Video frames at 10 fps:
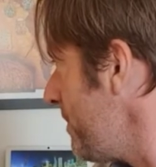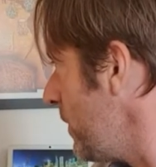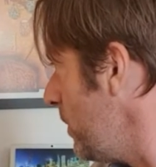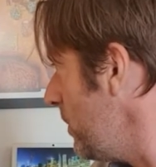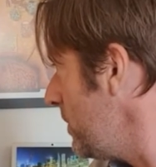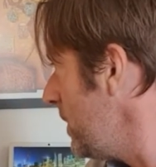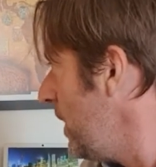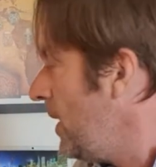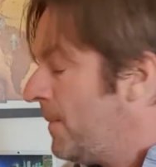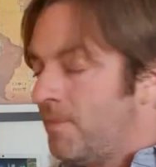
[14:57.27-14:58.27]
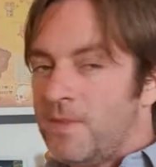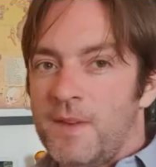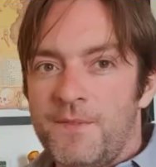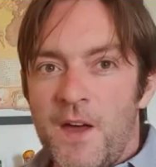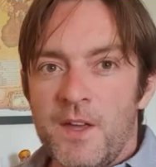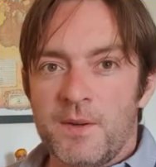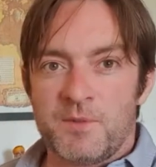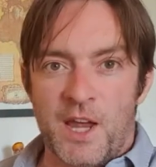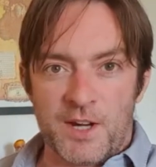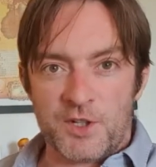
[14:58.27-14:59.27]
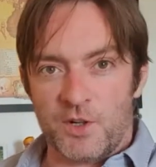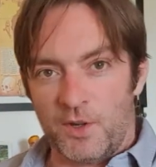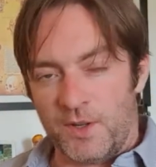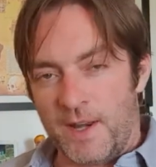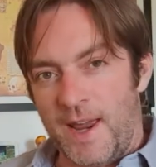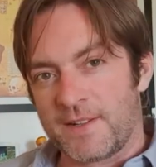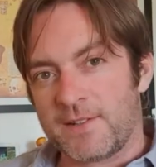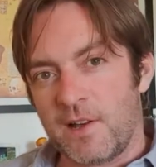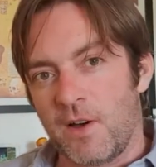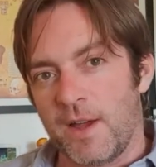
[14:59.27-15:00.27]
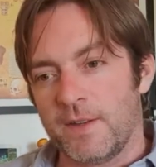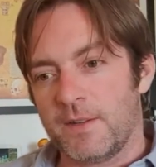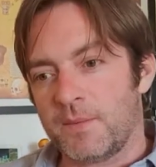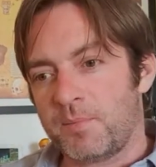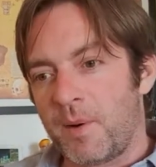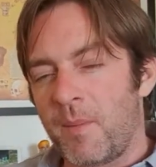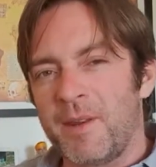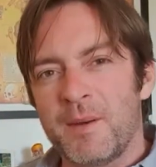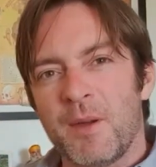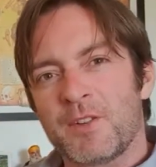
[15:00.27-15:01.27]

Oops. the third objection on the next slide is probably the most